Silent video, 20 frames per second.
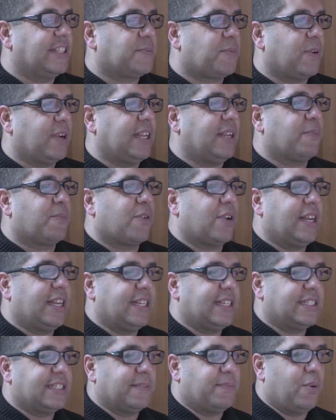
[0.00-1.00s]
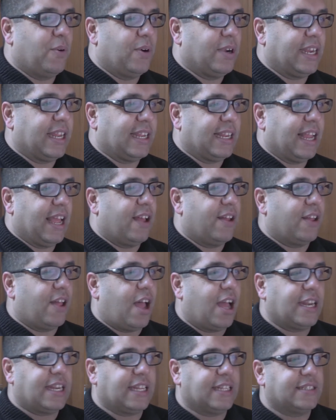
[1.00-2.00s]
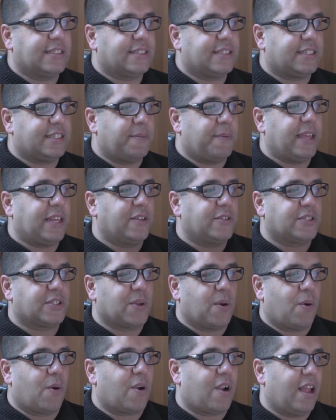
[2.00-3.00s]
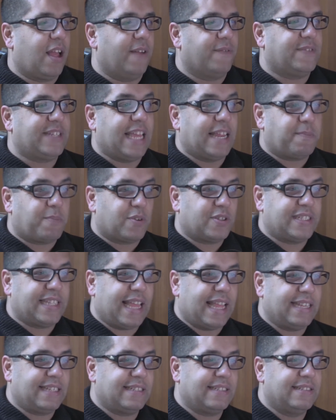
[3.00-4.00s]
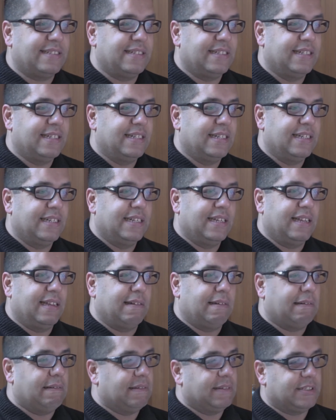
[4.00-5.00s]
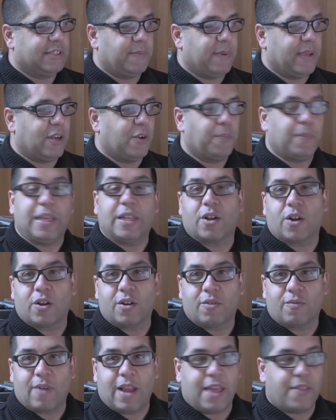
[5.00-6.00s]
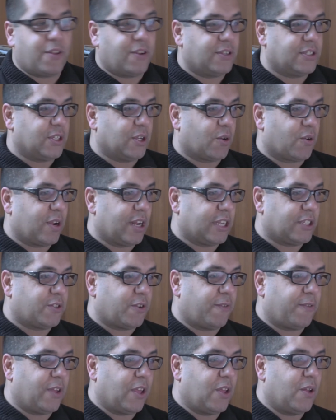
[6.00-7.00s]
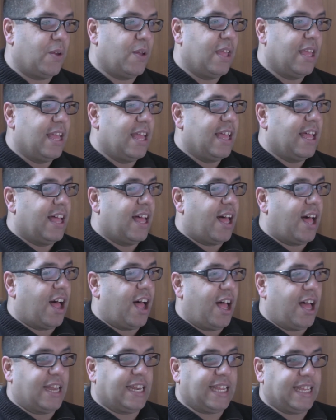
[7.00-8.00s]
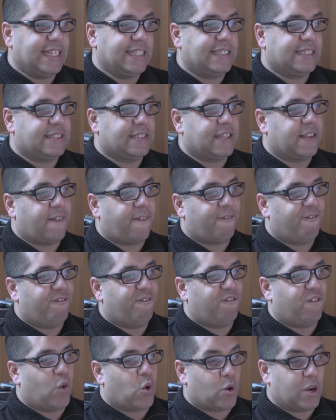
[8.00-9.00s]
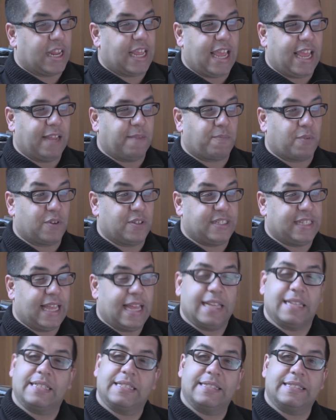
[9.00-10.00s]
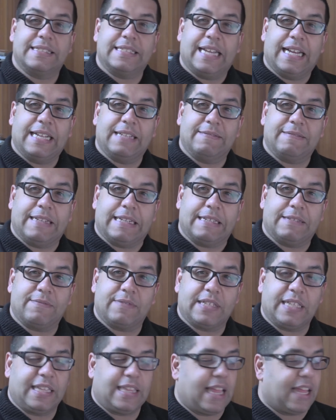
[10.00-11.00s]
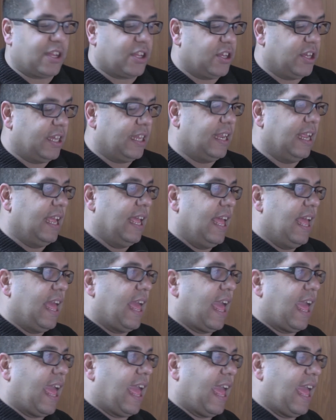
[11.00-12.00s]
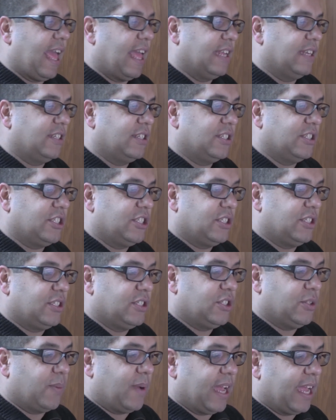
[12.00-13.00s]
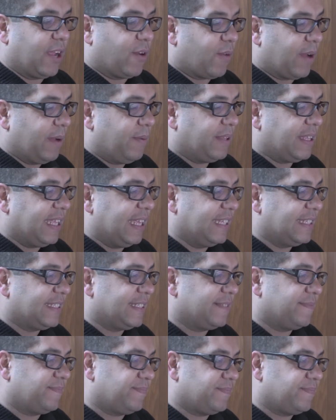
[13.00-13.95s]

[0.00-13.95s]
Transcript: pretty disappointing. Now, audience tomato score of 10%. Oh, tomato meter rather. So critics review. Audience 48%. Not really that good. And do I agree with this?